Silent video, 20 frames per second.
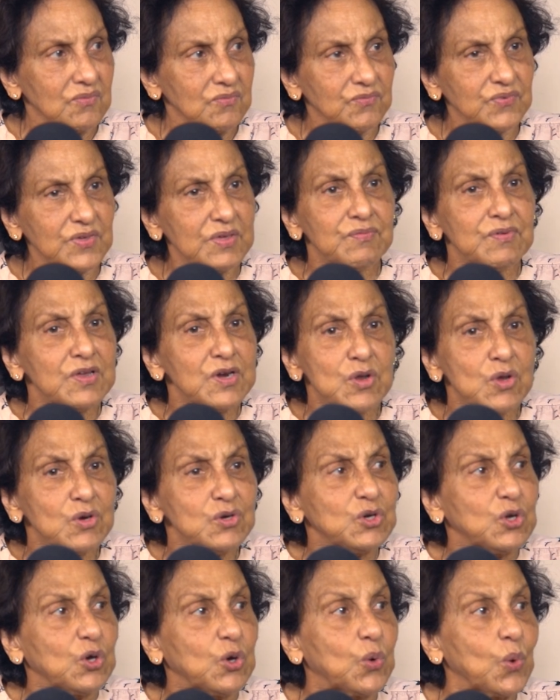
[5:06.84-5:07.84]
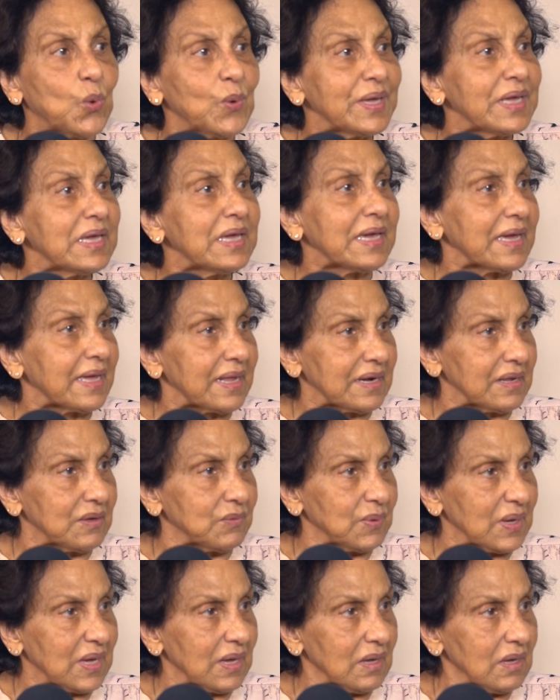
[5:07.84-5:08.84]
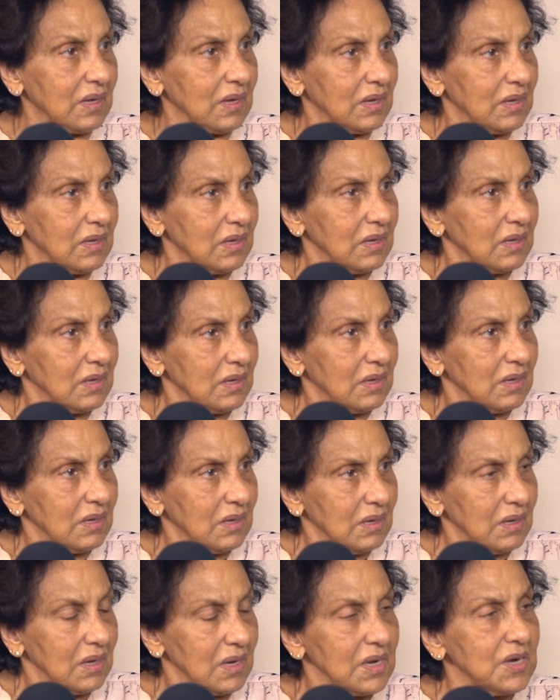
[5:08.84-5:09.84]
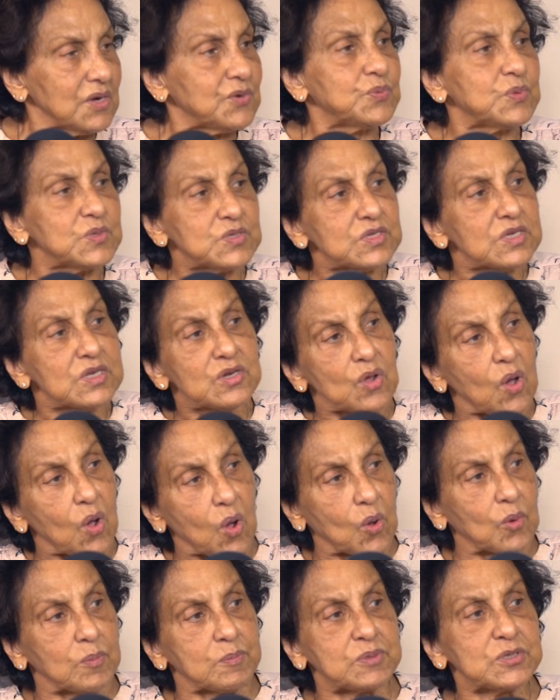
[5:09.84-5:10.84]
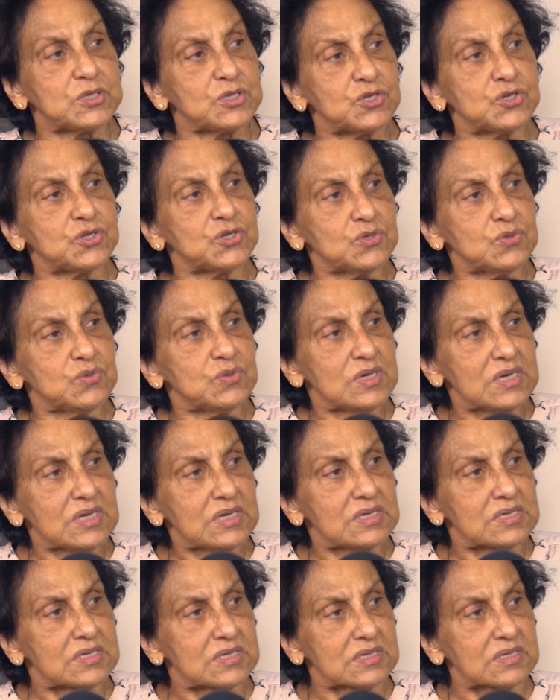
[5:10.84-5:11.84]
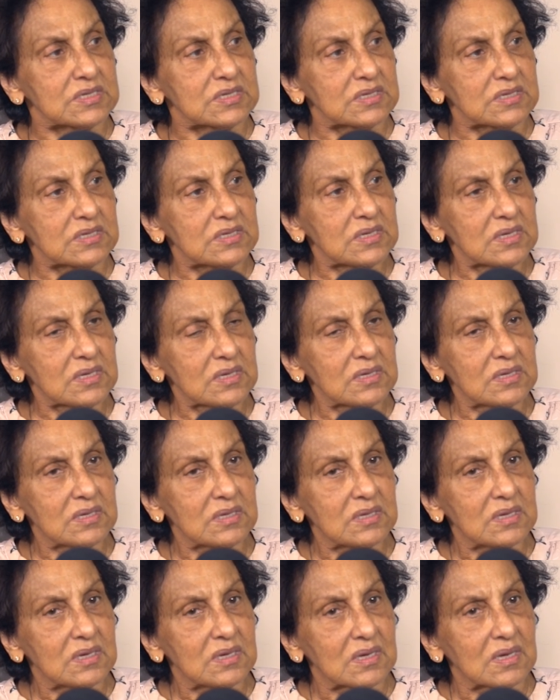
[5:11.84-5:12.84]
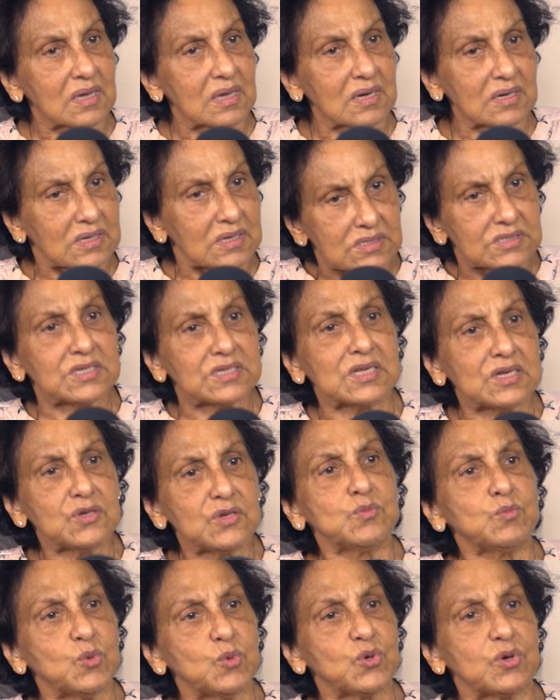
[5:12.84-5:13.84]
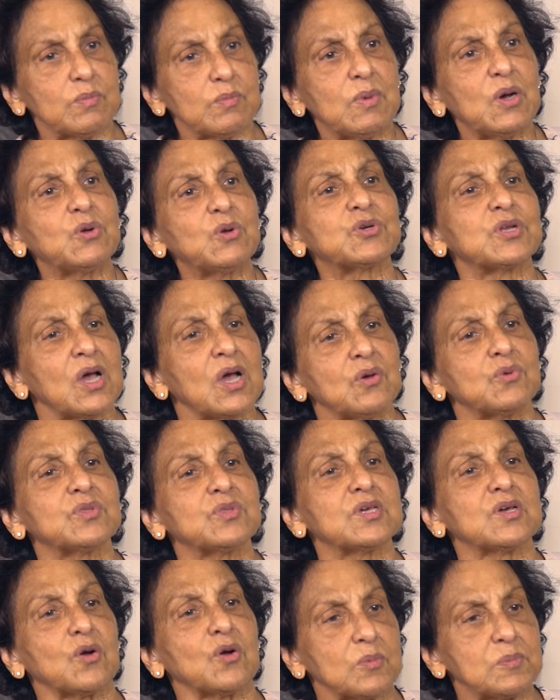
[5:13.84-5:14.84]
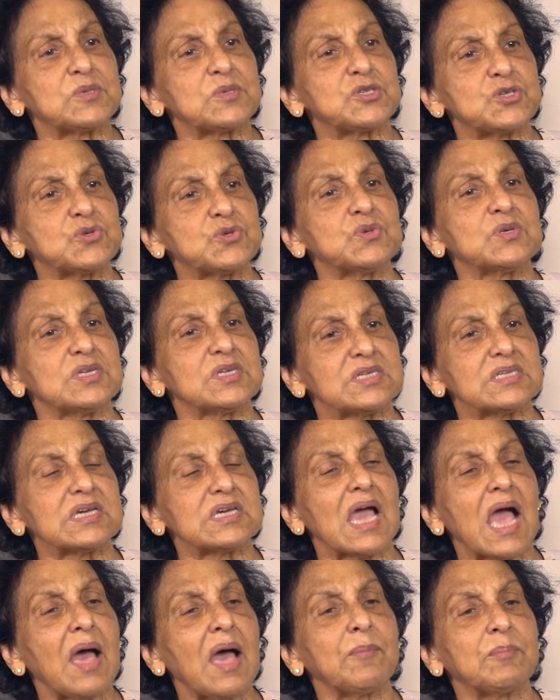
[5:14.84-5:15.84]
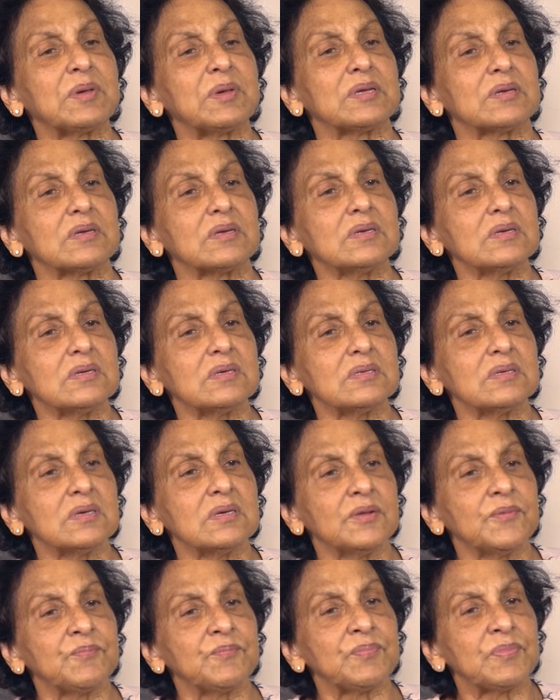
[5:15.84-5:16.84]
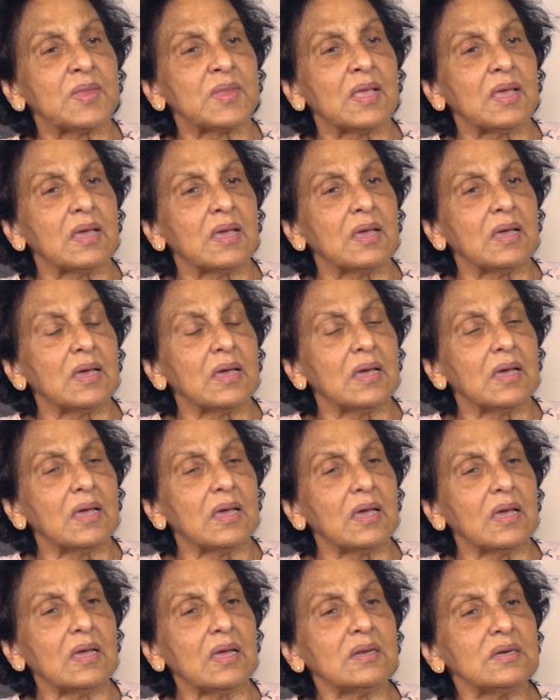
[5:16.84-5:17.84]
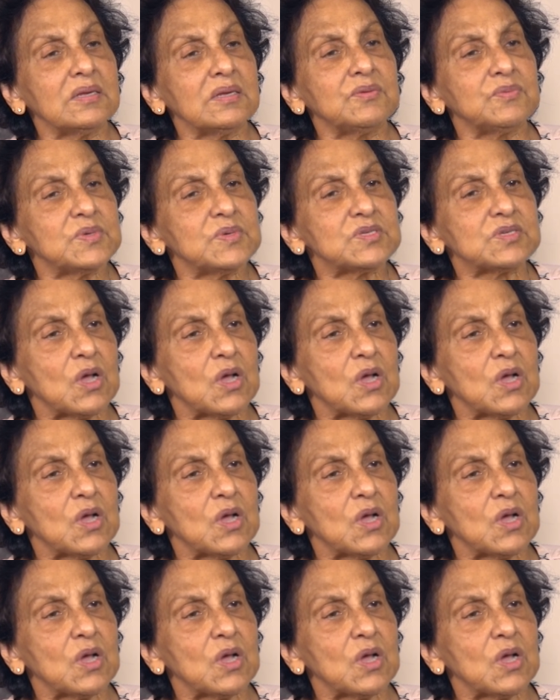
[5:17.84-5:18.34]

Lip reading: We were not going anywhere. It was an opportunity, and I'll tell you more about how the opportunity happened. And it was